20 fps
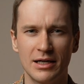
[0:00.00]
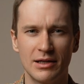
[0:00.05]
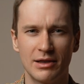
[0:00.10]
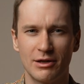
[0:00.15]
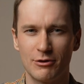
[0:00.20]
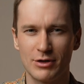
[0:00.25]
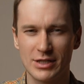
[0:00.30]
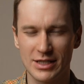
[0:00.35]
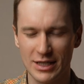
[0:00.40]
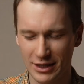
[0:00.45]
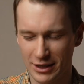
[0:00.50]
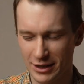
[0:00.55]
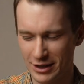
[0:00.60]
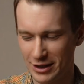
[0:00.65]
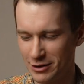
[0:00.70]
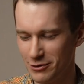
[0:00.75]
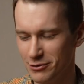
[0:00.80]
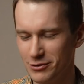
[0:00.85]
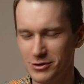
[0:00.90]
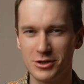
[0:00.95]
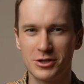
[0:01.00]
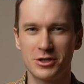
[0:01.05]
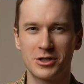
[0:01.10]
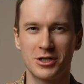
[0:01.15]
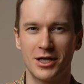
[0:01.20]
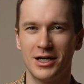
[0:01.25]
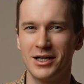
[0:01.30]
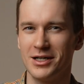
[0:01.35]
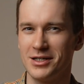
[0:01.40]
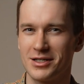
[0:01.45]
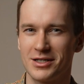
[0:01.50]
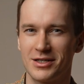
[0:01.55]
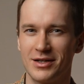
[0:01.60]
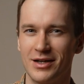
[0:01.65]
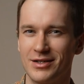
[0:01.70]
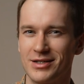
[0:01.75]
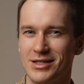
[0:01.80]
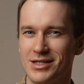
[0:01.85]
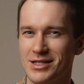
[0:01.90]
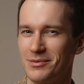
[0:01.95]
there is a huge chance
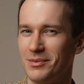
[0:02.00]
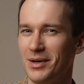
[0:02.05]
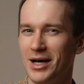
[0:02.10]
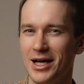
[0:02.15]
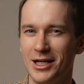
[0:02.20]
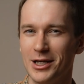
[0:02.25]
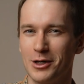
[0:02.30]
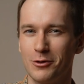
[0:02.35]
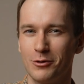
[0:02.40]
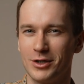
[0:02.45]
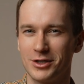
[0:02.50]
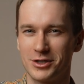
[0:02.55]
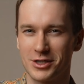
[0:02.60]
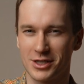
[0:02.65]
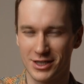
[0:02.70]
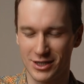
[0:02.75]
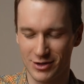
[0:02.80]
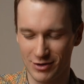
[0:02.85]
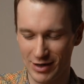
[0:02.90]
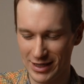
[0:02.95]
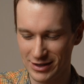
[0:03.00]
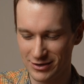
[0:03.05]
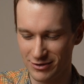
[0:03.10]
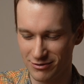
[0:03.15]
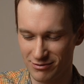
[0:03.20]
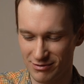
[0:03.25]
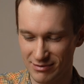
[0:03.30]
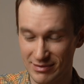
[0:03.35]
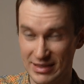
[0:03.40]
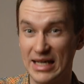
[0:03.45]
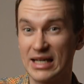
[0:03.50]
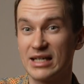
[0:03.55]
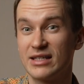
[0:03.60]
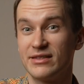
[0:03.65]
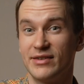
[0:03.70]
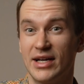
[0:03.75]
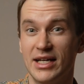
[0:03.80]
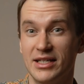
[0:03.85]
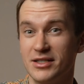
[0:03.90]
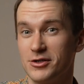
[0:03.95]
that the sommelier will just try to take
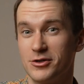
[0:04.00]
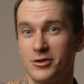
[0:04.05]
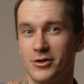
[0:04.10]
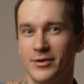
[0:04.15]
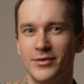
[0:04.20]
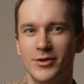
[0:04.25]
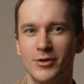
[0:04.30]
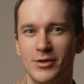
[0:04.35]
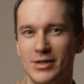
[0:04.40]
advantage of you